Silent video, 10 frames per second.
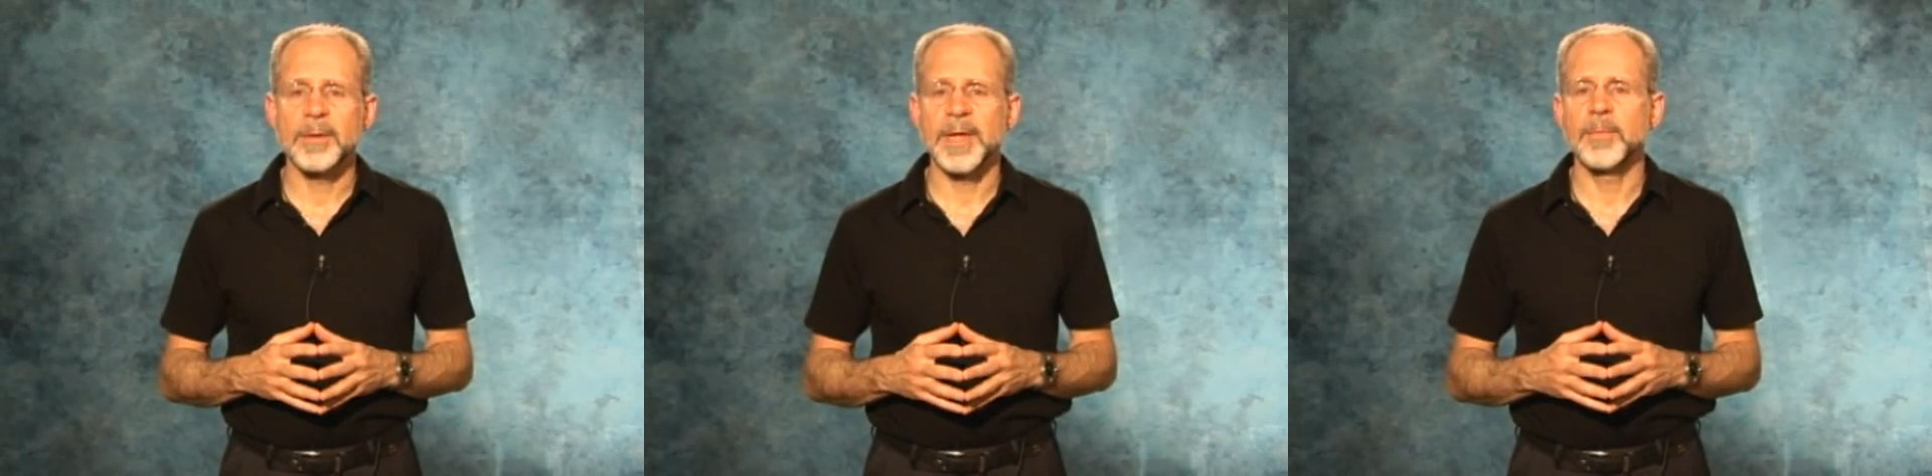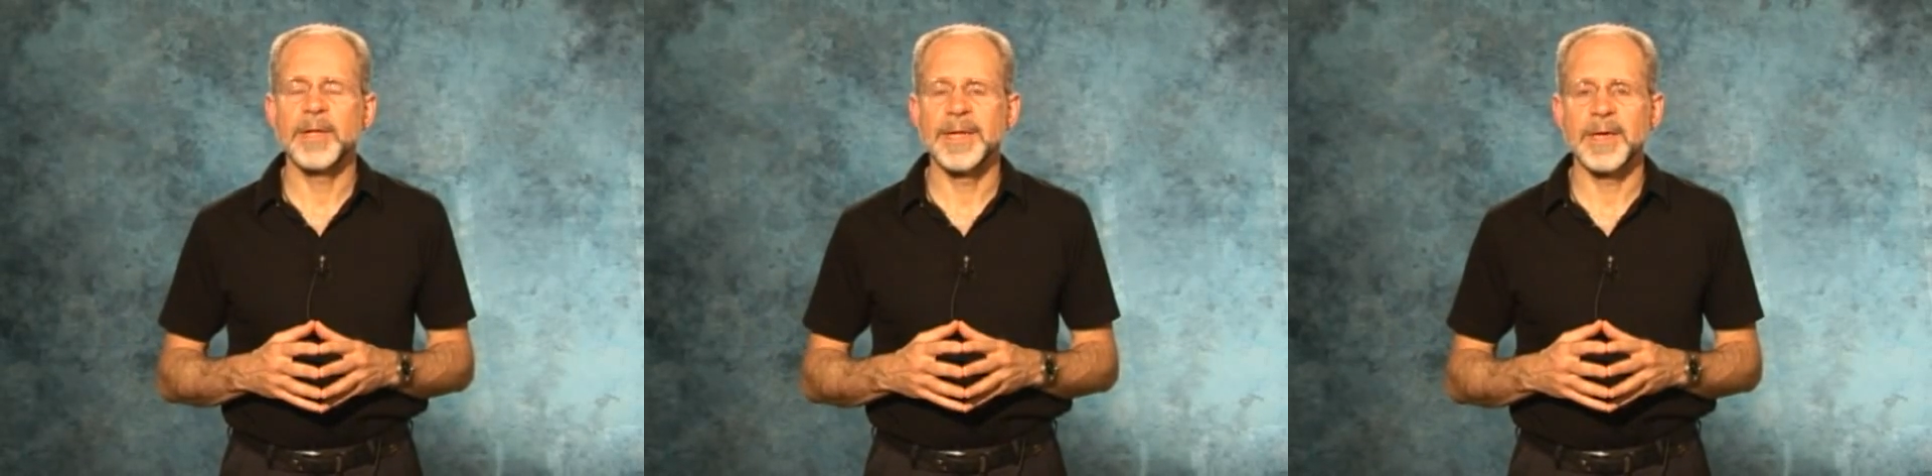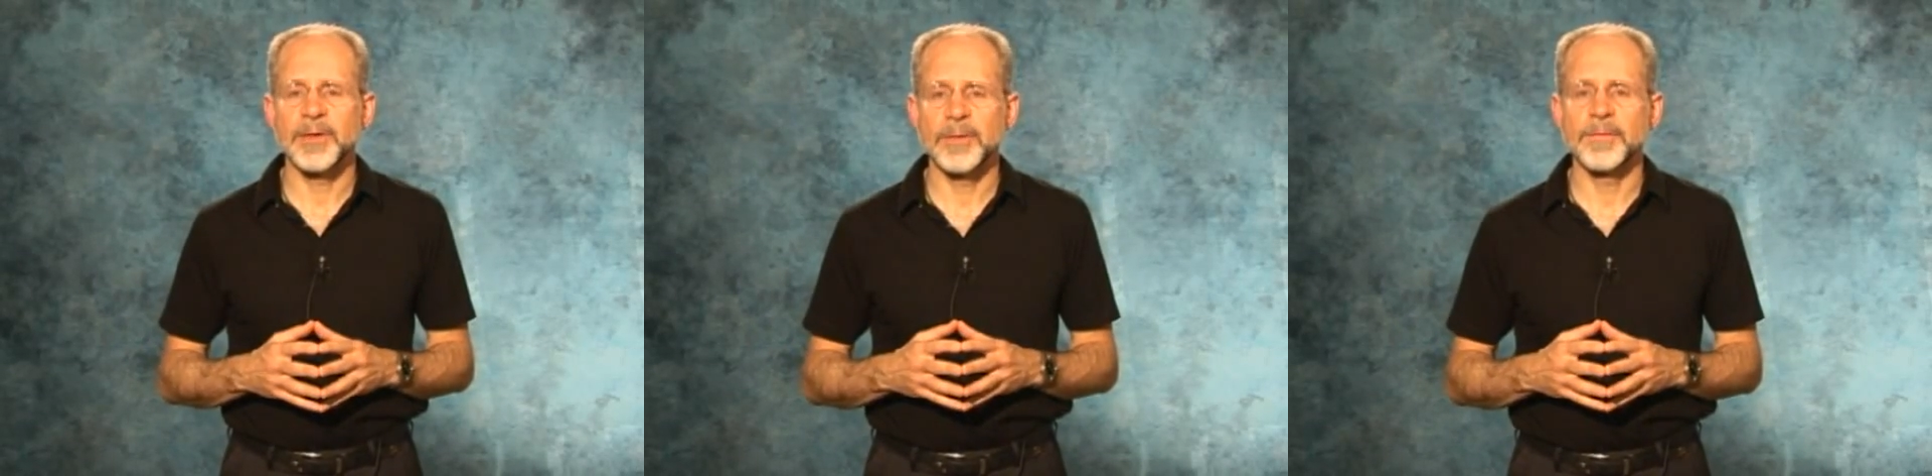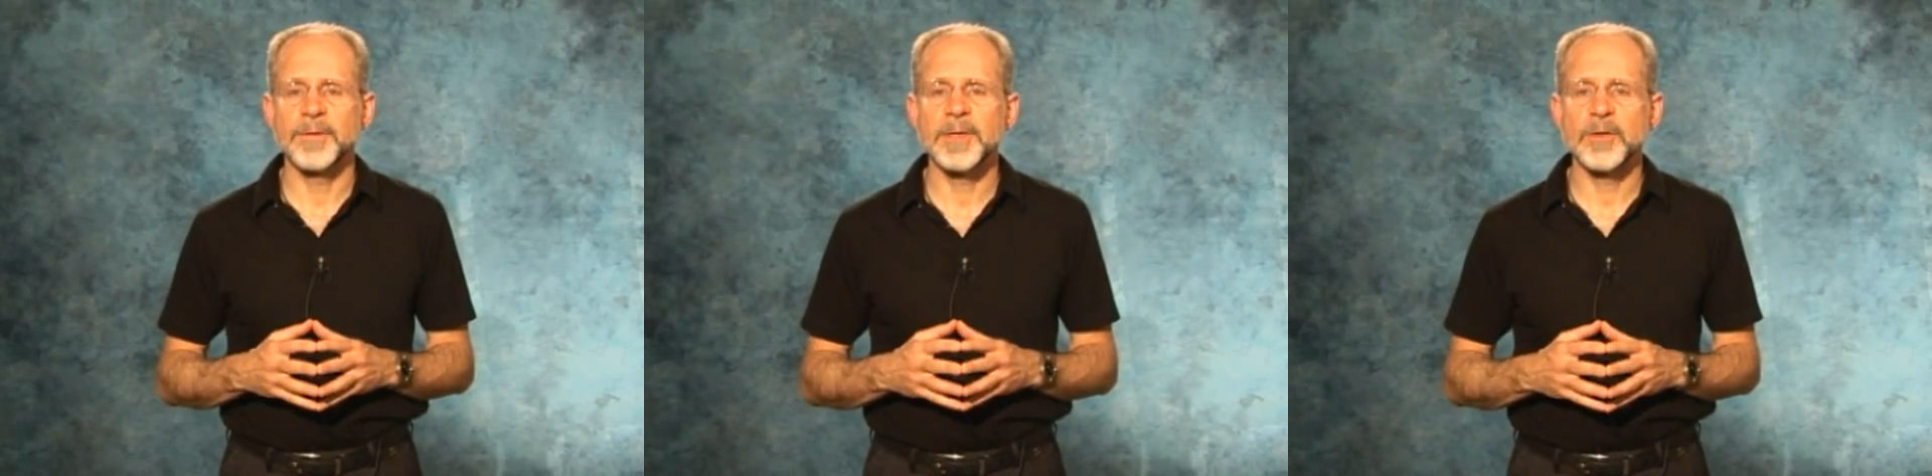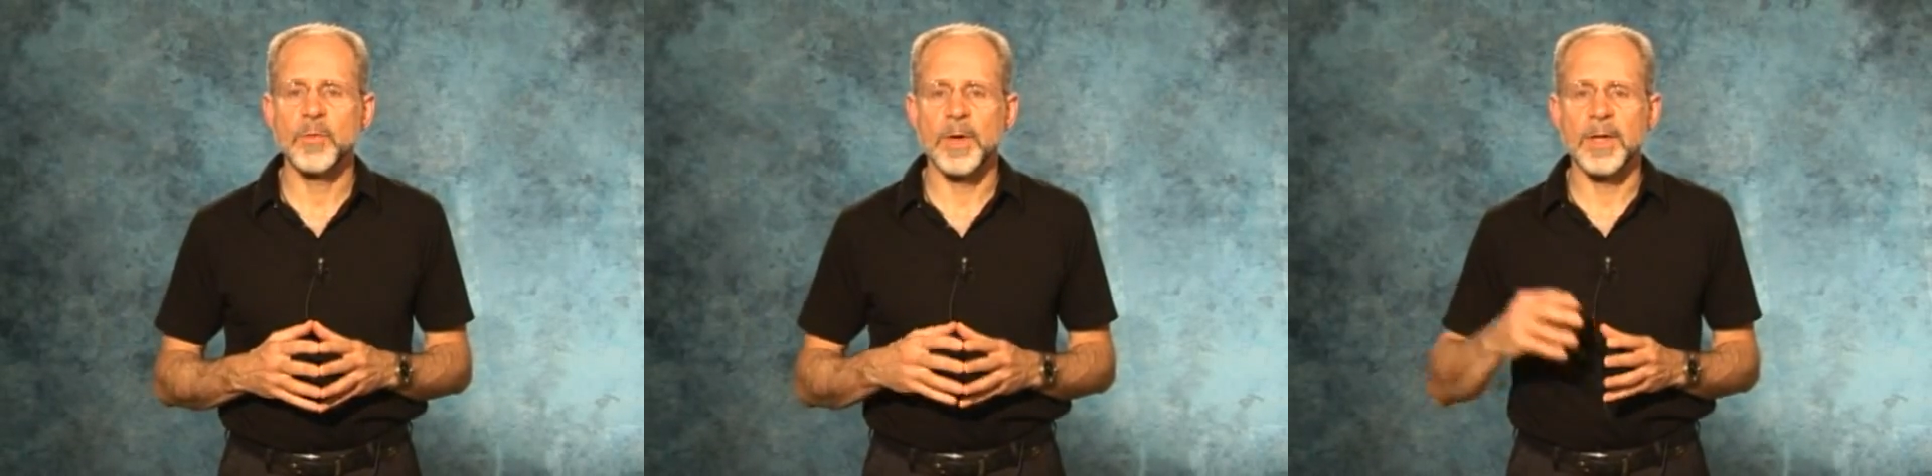that plug isn't fit
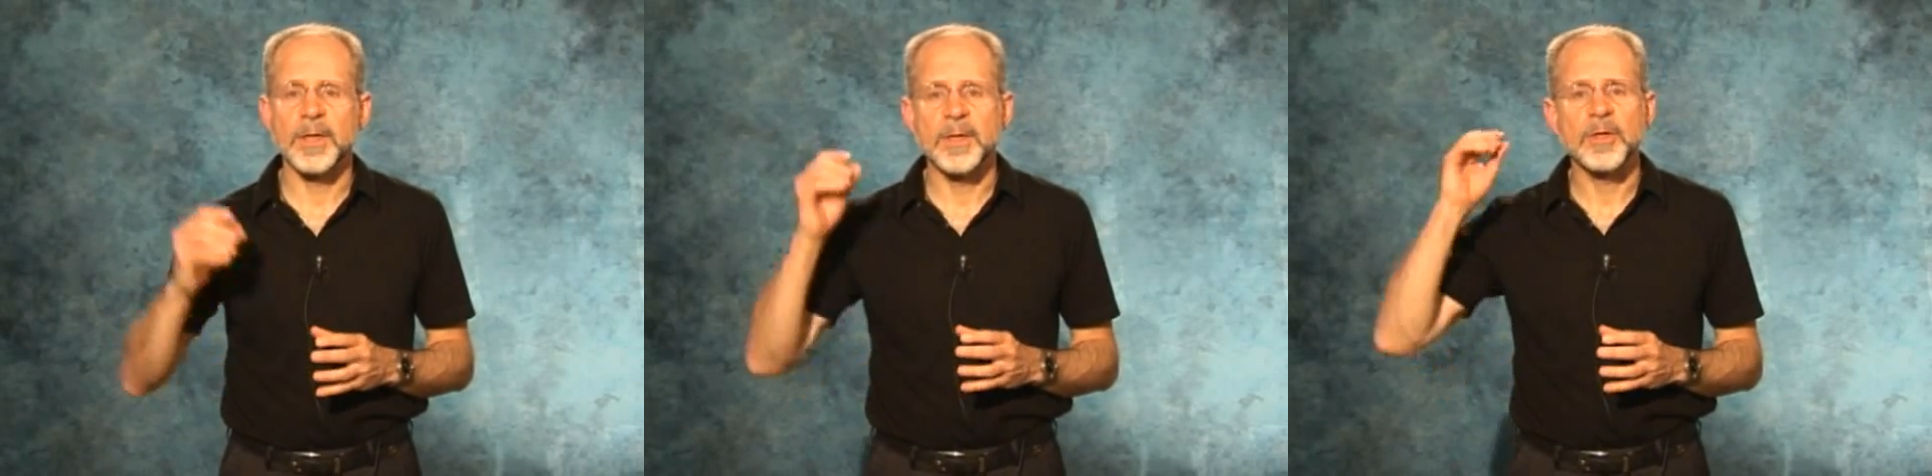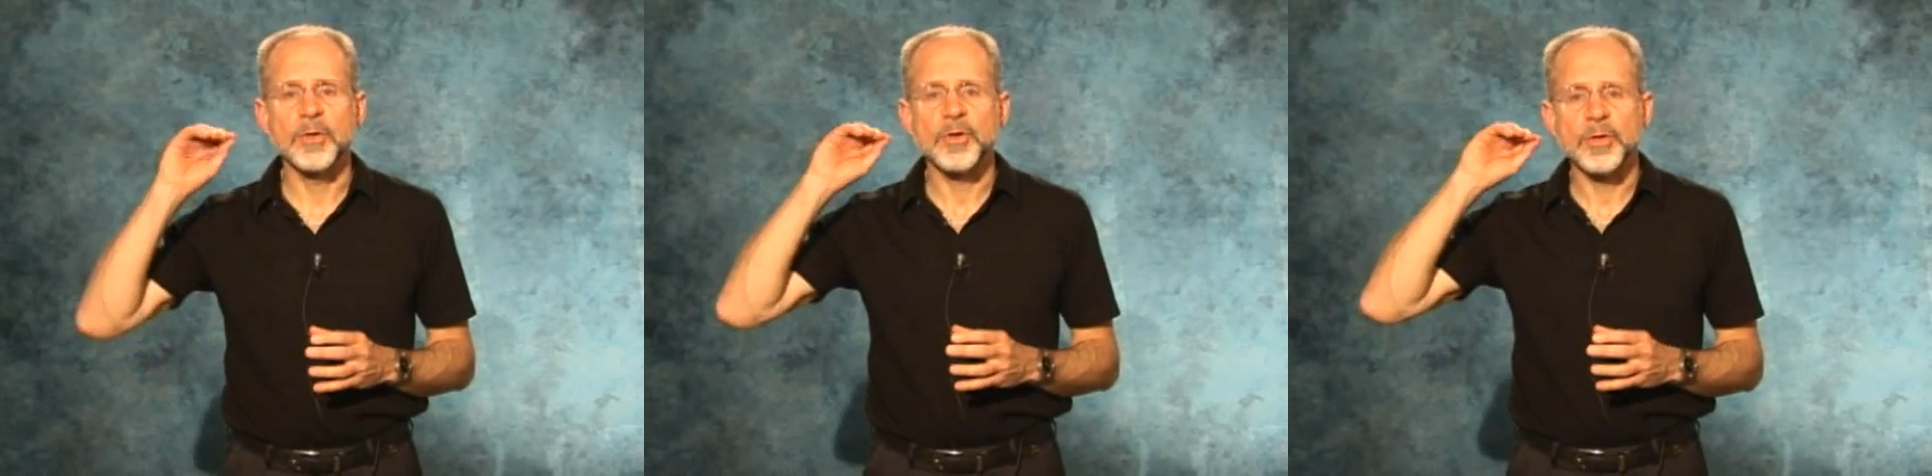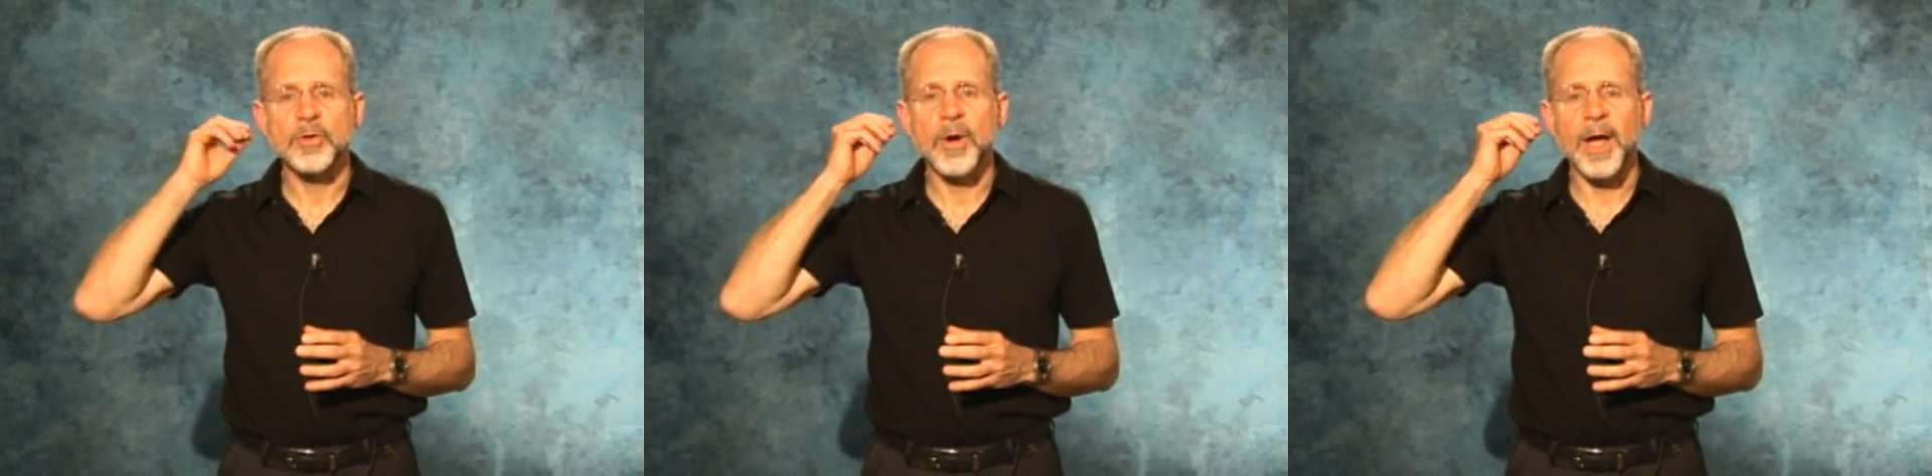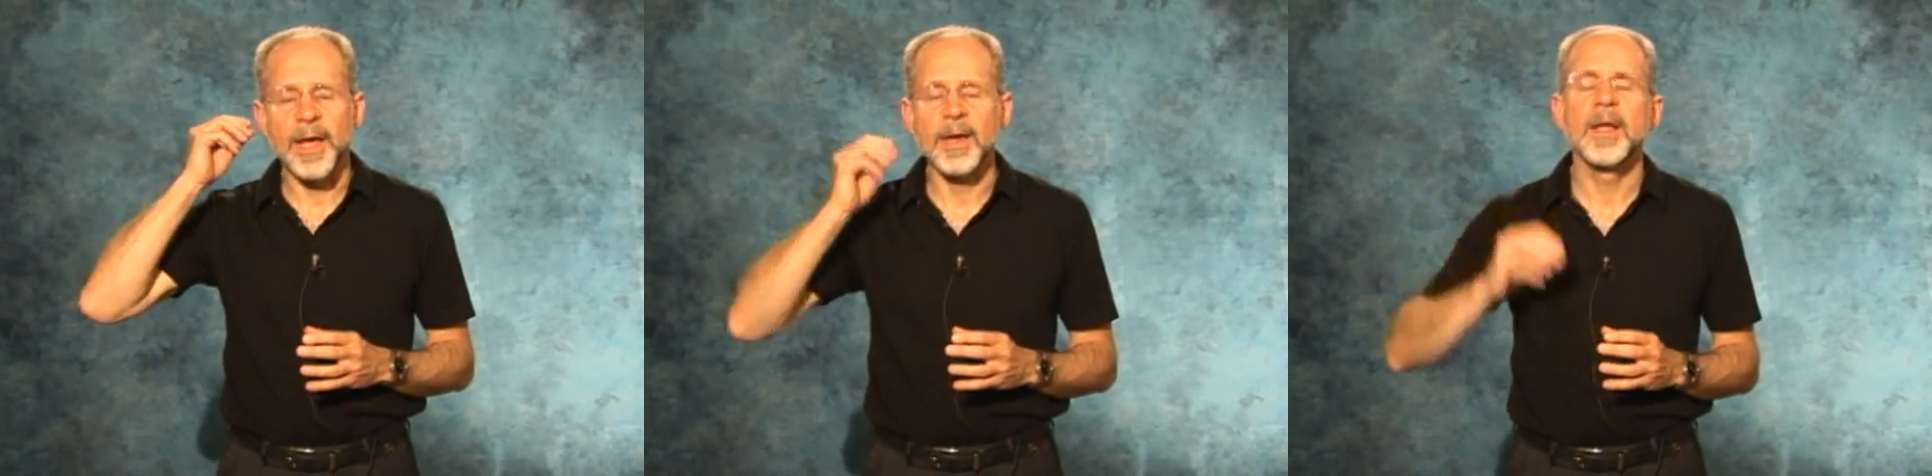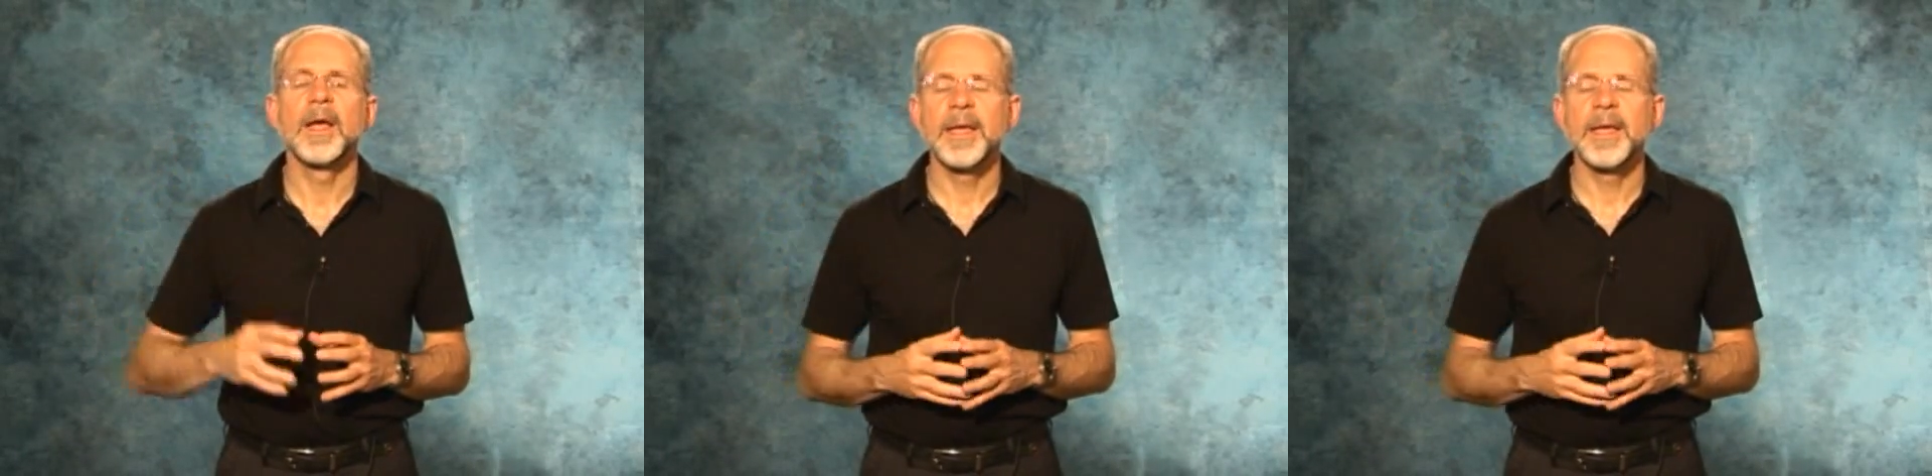as well, and you should try and